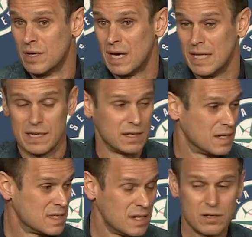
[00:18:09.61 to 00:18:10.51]
I think, a, a,
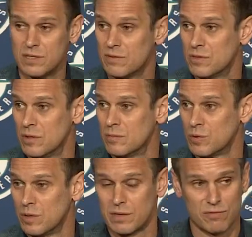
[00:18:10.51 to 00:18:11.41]
series of Zooms
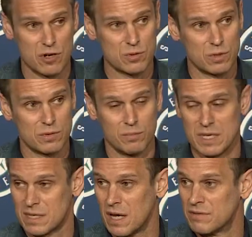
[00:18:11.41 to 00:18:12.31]
with first with
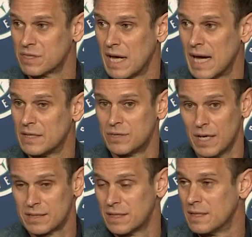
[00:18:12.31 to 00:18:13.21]
myself, Scott,
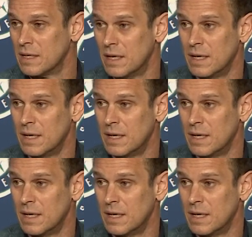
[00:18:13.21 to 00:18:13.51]
Justin,